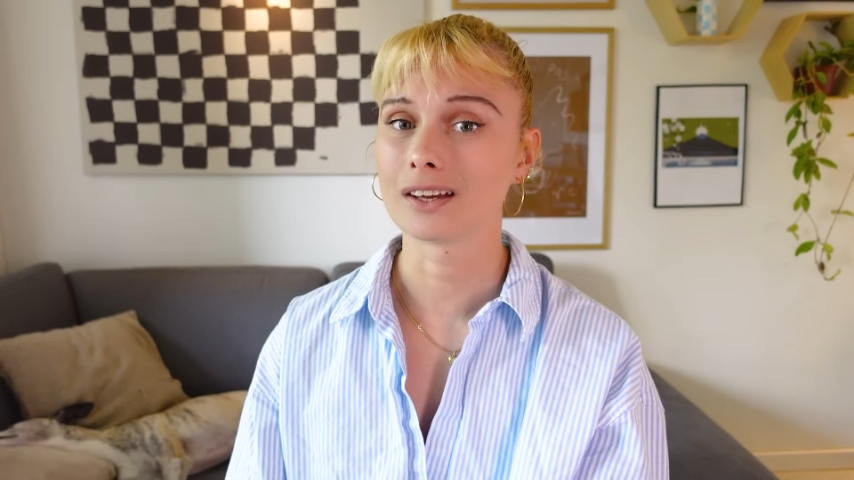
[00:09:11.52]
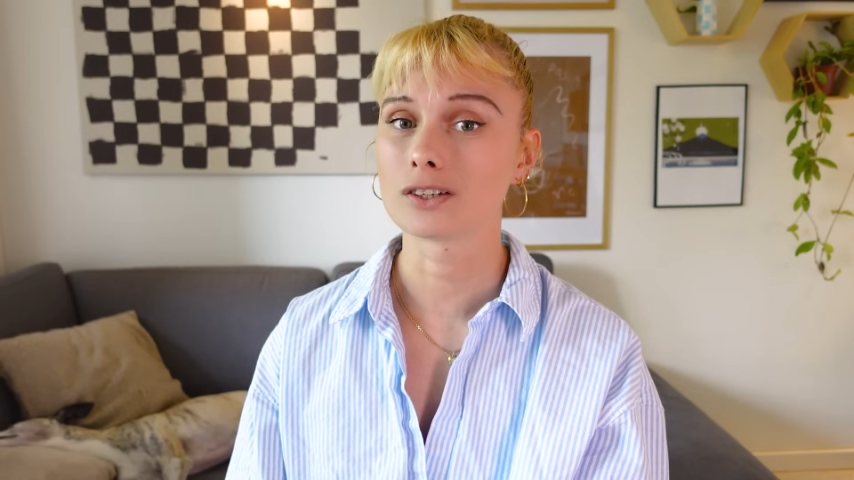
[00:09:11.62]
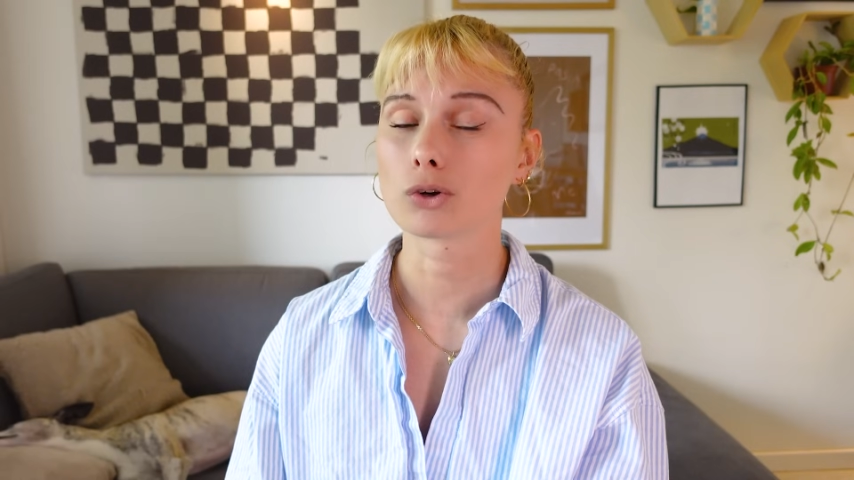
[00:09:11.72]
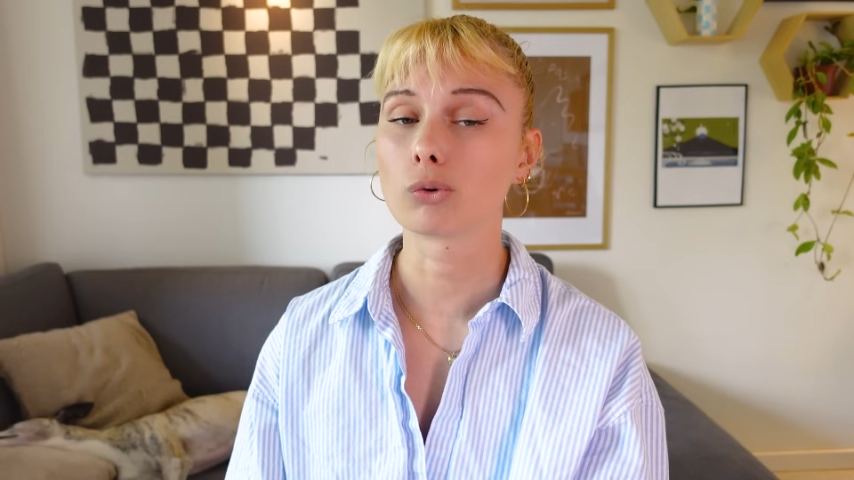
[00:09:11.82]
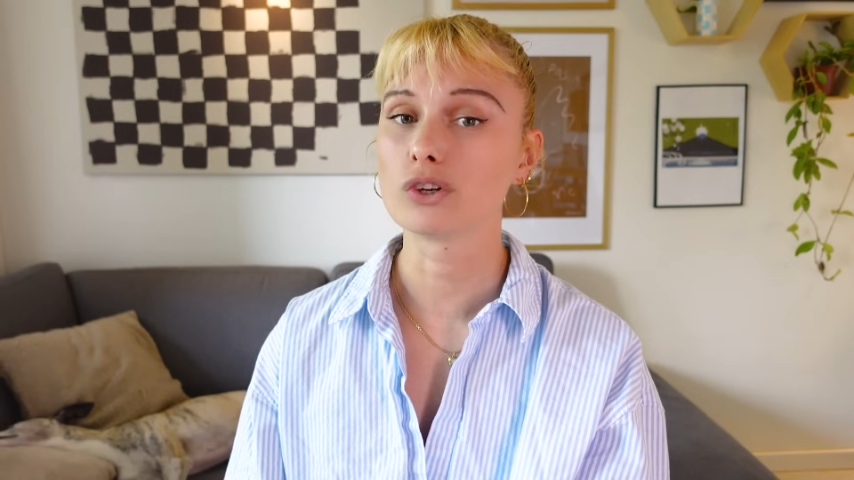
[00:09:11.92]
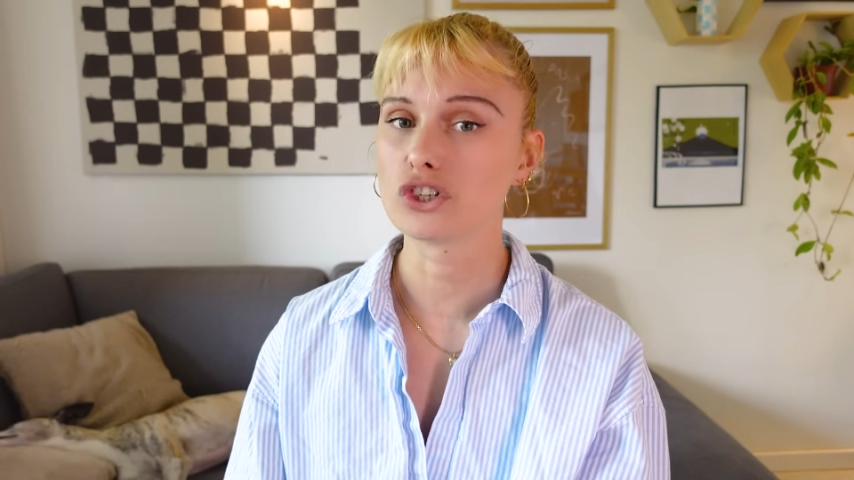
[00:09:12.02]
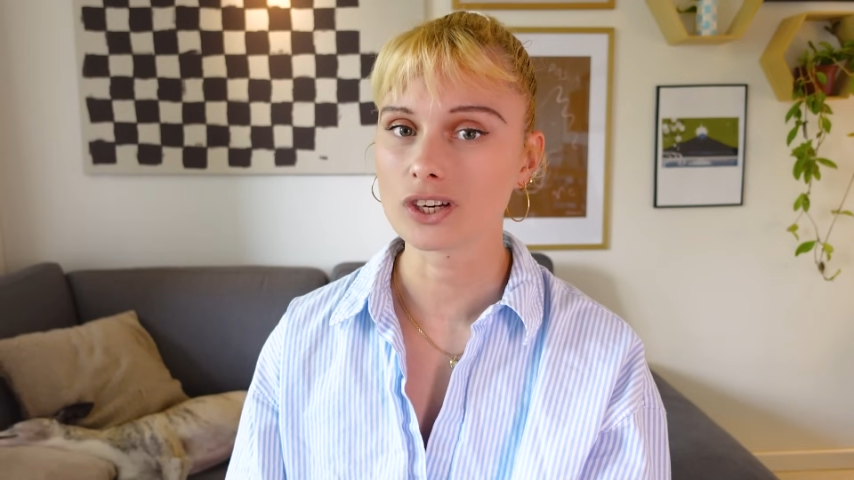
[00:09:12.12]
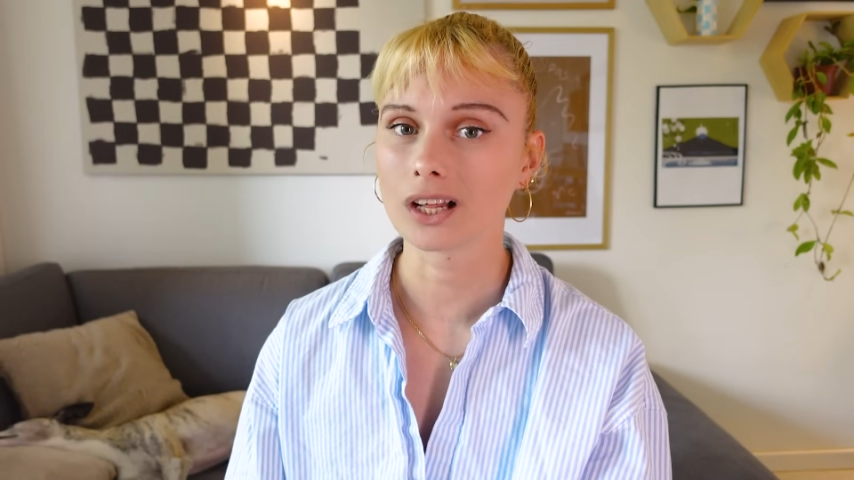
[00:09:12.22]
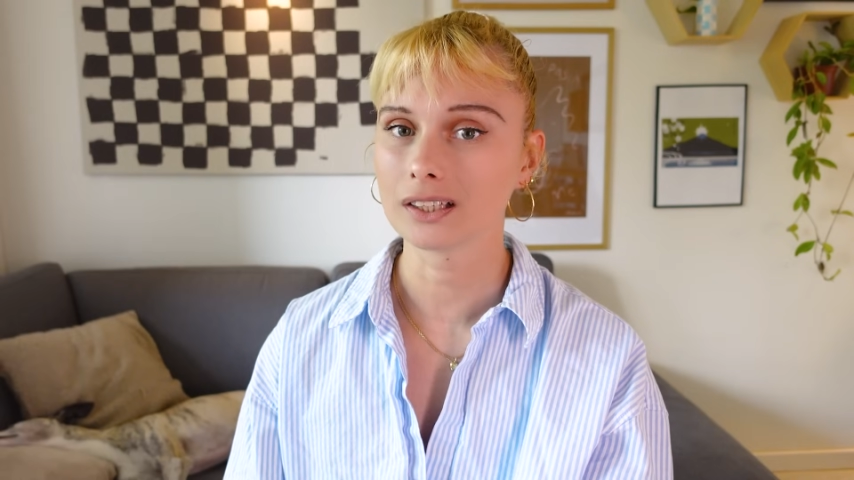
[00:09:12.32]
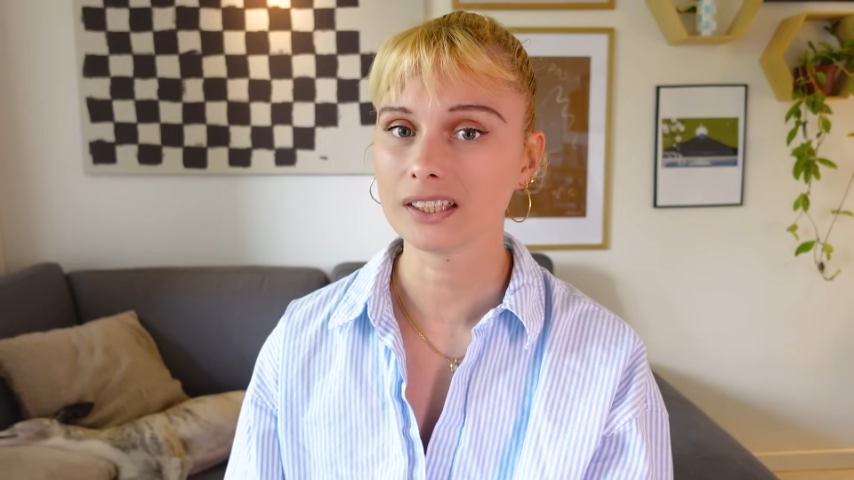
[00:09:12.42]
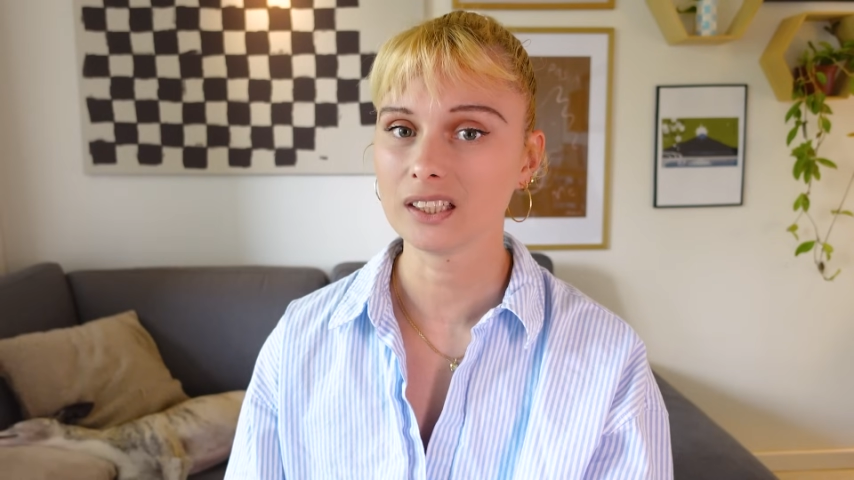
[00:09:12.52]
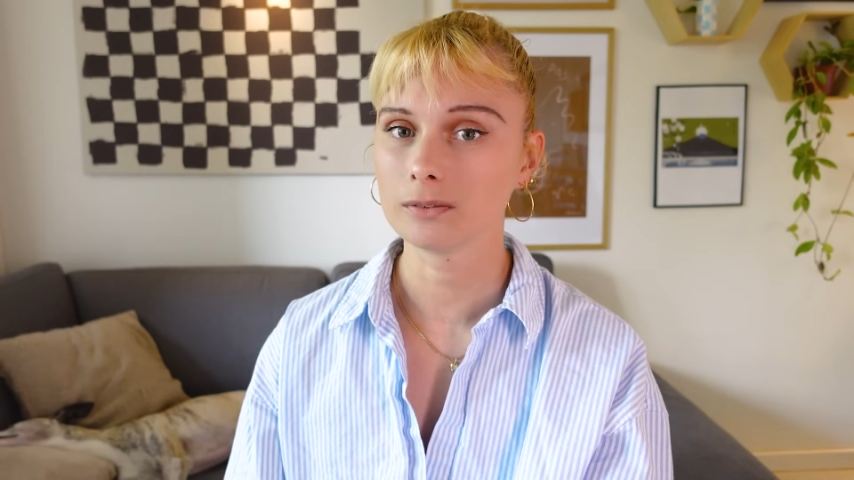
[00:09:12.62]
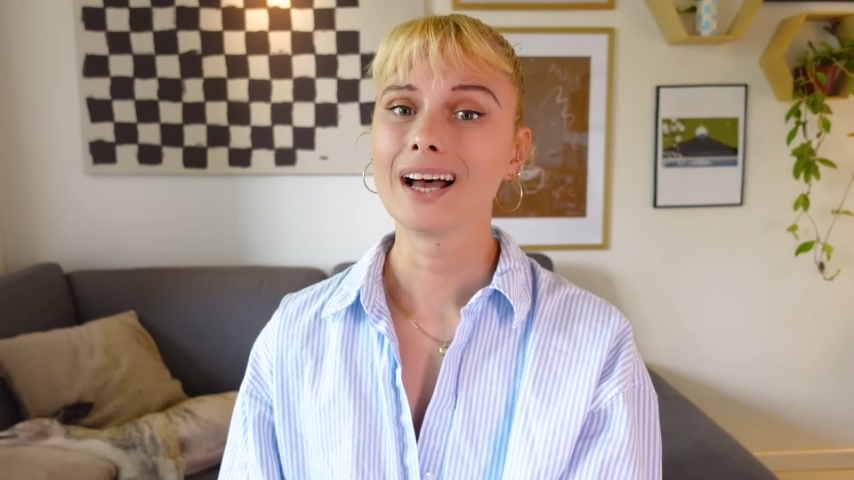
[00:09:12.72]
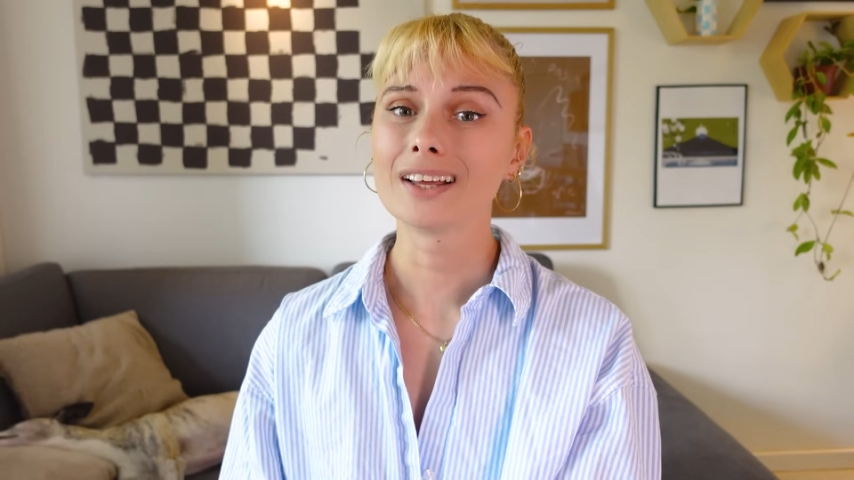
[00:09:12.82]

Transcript: and originality.